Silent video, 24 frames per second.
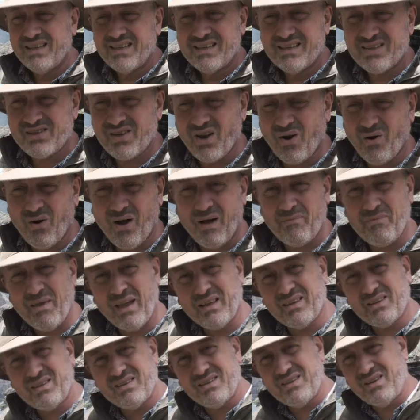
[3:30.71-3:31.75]
So I'm
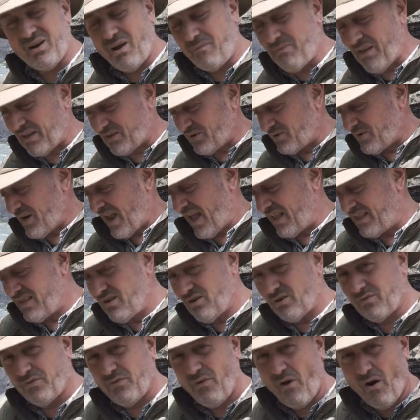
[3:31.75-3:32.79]
not, I'm not doing that
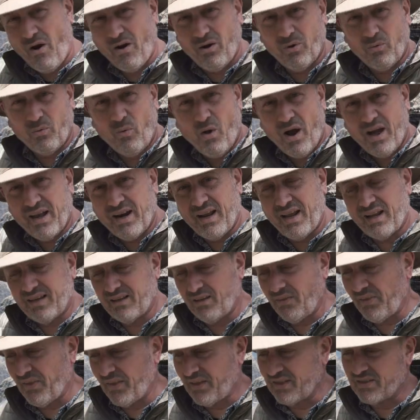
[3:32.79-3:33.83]
near far wide
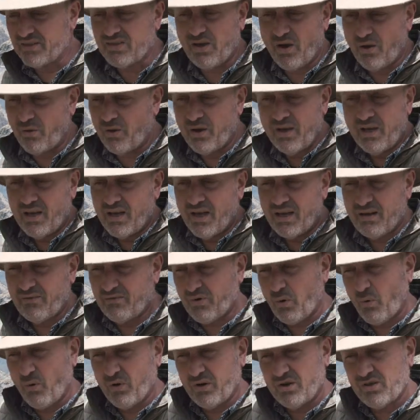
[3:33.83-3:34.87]
angle thing, so I don't have
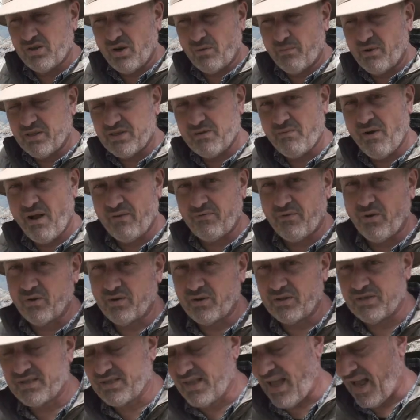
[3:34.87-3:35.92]
to worry so much about
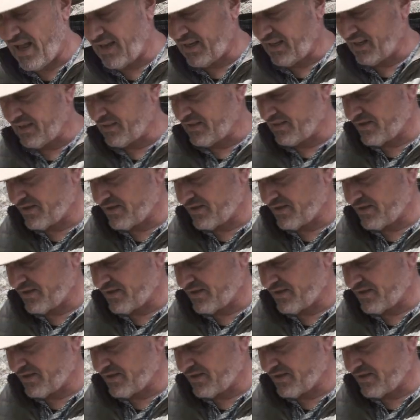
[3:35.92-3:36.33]
focus stacking.